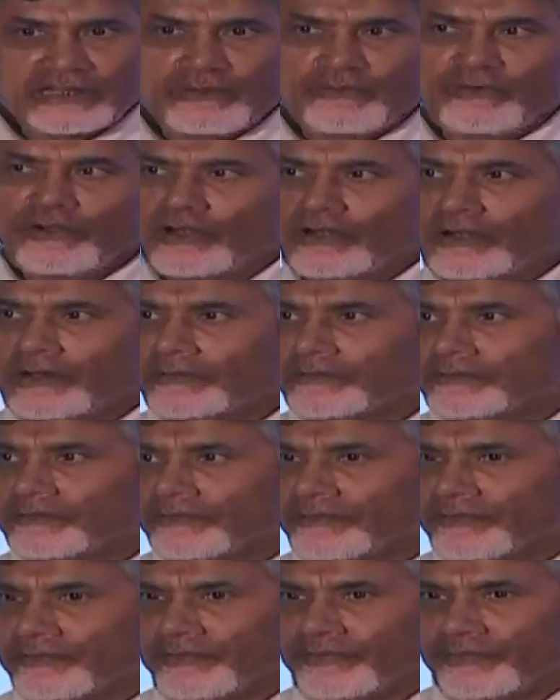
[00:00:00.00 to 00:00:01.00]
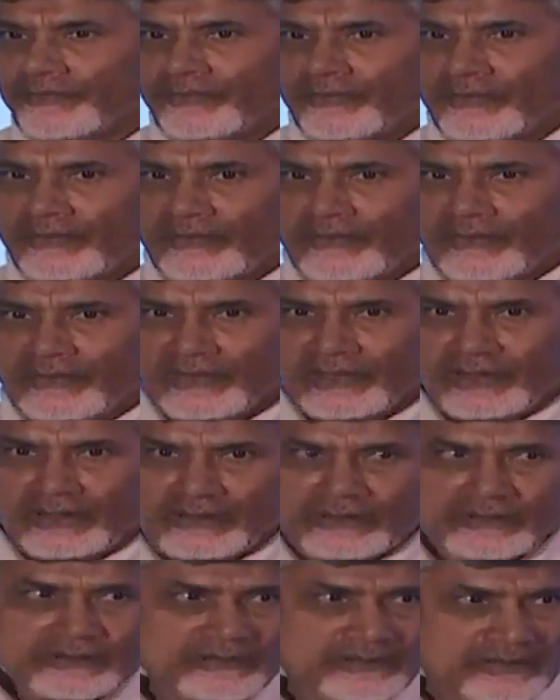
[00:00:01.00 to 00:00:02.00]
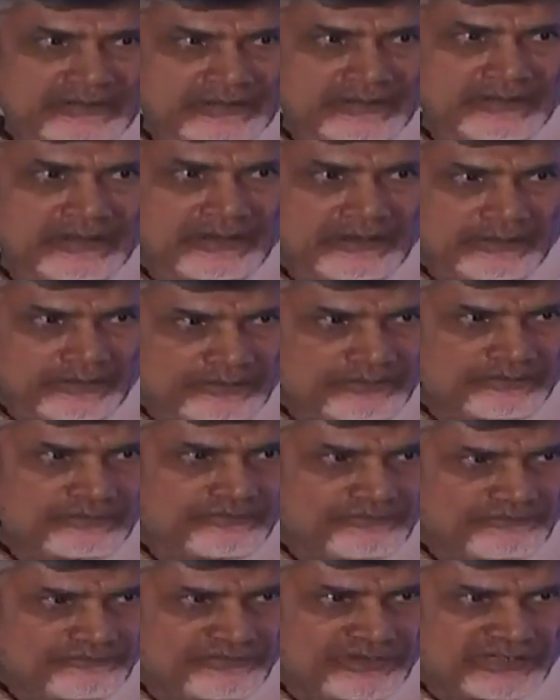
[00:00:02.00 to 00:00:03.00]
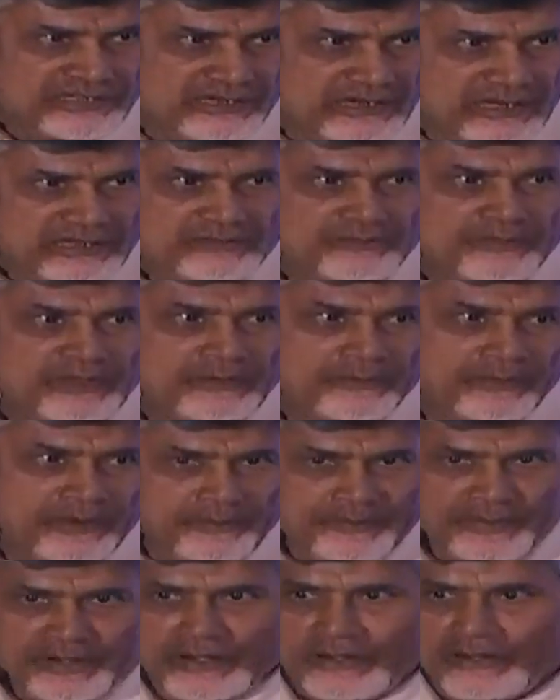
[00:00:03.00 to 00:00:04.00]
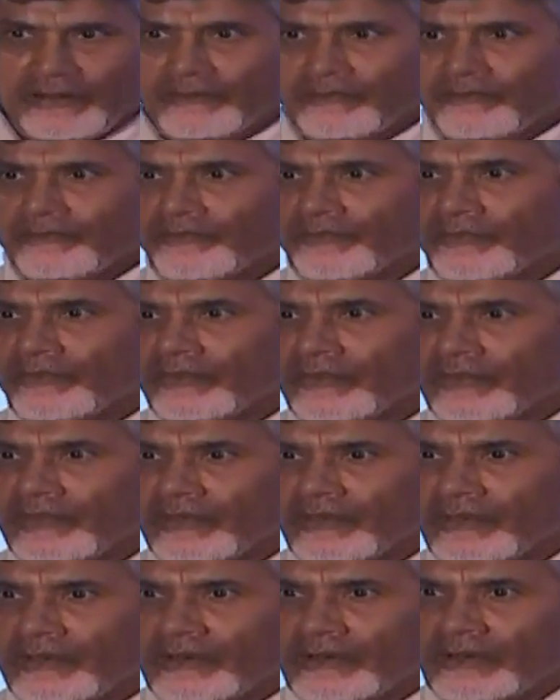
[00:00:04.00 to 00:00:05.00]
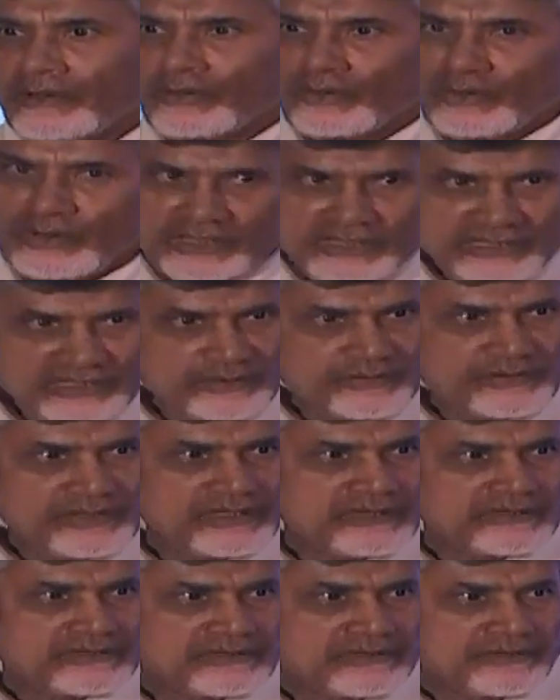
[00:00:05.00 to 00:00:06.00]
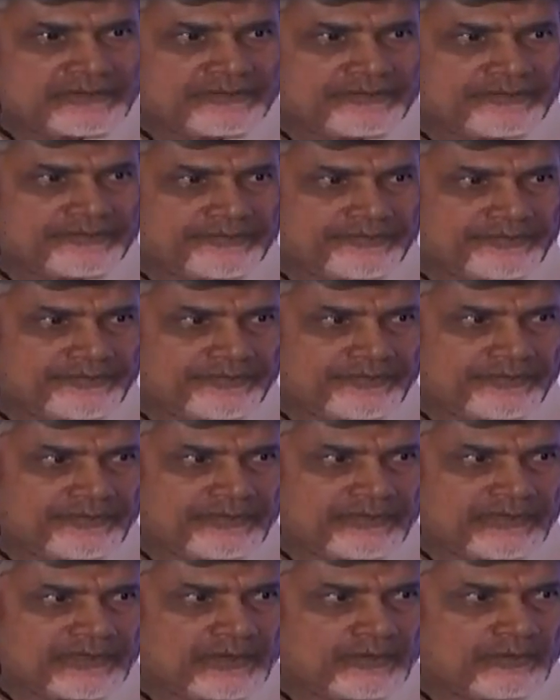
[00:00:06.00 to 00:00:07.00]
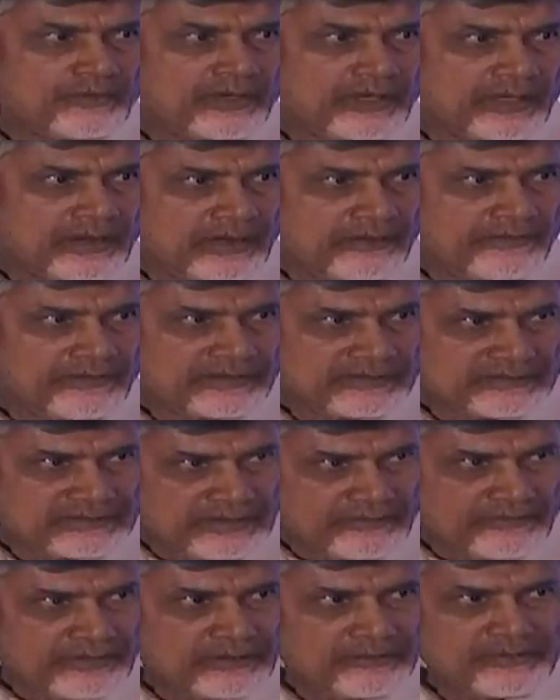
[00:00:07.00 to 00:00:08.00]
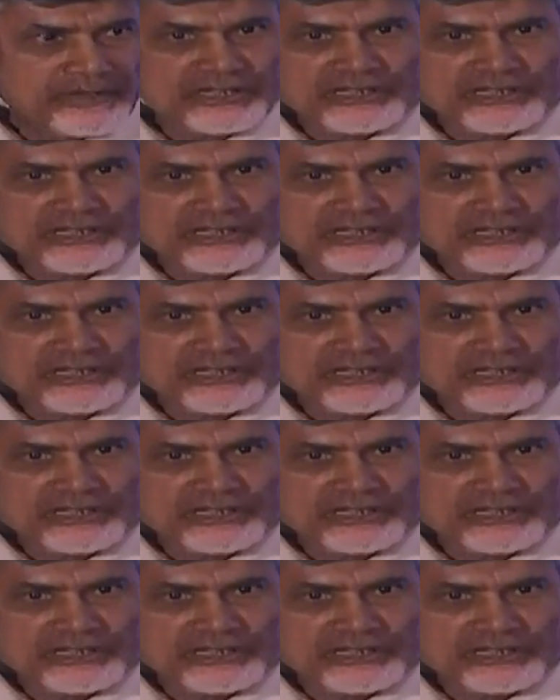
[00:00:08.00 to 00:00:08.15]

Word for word: in the world. That is how vision has been prepared. To achieve this, we are having seven